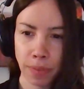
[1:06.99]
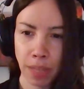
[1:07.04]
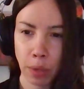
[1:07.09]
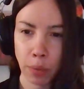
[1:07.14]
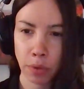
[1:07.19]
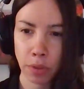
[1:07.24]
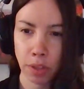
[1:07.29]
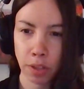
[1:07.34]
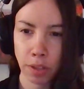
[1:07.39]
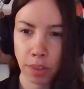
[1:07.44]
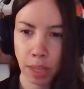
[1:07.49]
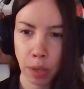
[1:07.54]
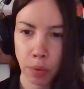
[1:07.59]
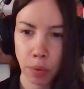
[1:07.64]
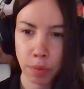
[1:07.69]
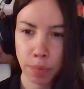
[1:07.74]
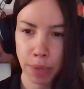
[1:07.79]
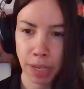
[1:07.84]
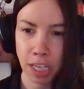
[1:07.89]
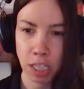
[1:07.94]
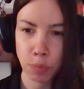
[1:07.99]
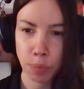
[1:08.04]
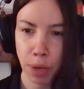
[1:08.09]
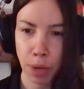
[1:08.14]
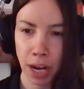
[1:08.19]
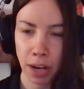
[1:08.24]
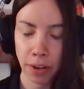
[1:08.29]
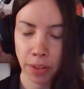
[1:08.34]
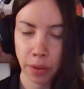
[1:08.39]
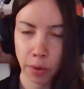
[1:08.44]
They were the biggest
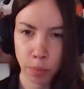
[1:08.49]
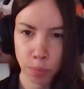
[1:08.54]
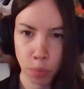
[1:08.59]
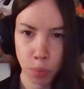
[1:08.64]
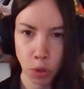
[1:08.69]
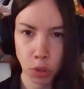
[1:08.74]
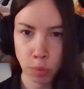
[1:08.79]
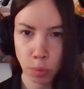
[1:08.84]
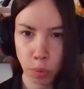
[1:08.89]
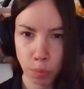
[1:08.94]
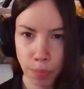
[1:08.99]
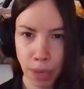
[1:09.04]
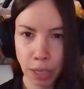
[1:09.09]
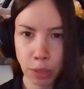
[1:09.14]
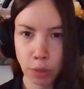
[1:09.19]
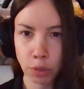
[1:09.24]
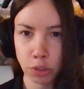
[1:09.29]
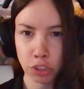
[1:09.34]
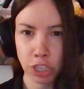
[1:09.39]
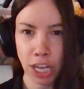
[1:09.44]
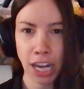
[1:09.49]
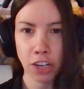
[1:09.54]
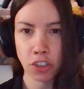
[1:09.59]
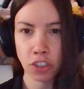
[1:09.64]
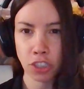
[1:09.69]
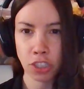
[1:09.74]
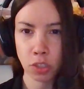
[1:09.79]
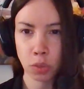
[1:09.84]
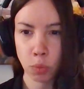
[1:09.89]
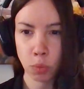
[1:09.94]
buyer. There were multiple
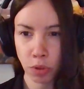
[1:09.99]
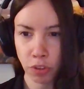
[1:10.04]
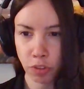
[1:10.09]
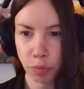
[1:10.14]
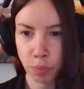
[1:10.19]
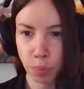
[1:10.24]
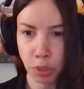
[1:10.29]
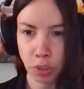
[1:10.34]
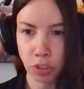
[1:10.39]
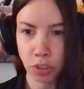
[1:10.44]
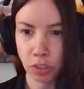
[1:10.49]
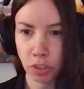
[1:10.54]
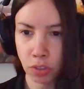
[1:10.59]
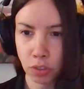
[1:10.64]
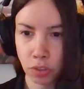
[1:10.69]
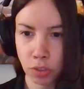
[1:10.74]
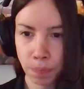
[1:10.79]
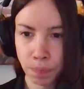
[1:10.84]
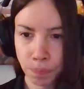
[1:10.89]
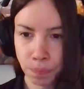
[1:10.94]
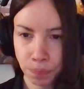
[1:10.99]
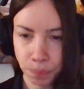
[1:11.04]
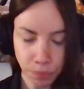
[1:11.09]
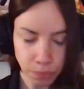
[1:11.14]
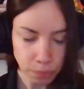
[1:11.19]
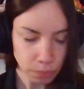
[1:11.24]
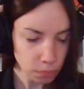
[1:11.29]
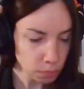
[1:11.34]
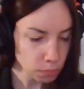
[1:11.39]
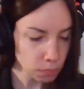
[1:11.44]
MicroStrategies worth of purchases.
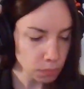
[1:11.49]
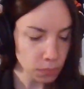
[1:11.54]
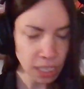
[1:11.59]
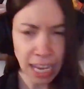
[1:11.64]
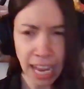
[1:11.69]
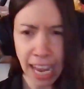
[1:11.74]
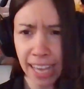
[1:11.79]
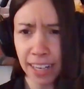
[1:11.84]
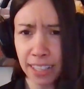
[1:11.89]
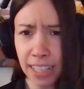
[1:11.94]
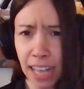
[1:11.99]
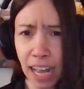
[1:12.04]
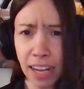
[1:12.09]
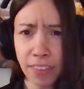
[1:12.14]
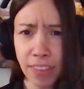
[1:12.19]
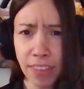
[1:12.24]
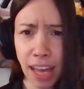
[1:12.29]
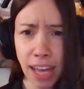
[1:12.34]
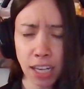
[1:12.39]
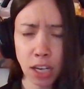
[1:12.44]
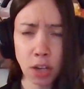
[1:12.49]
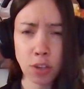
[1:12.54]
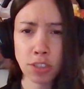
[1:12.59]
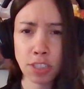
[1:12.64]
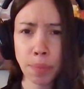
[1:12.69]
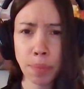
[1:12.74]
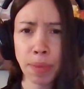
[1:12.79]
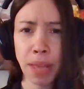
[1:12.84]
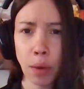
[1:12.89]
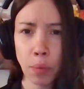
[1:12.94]
And a lot of that, you know,
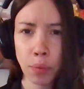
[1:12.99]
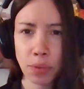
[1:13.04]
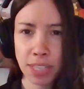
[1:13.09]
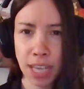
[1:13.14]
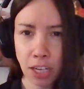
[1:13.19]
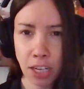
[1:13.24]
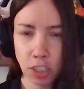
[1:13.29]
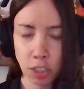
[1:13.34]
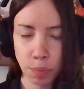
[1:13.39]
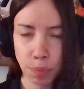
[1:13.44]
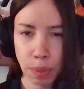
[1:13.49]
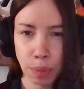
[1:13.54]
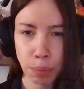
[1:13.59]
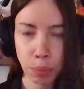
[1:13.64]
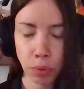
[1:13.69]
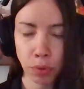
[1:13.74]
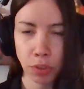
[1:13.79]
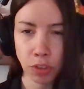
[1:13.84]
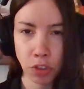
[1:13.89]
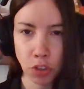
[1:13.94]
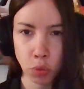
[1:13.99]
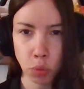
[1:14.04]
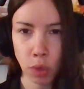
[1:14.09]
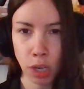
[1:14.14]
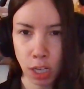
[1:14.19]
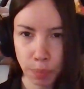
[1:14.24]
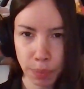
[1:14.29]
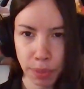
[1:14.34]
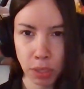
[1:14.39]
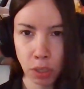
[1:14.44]
some of that was actually people that just
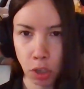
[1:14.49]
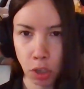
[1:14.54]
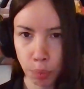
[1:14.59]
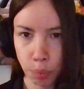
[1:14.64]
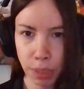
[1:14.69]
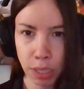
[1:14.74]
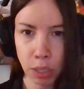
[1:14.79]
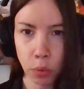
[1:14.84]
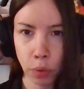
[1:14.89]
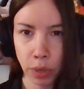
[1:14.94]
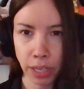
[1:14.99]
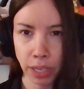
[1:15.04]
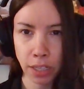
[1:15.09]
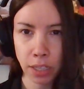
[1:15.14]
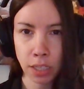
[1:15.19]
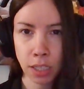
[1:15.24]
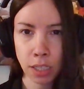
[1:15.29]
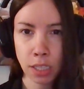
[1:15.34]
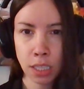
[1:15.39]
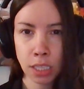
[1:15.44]
wanted to be long Bitcoin.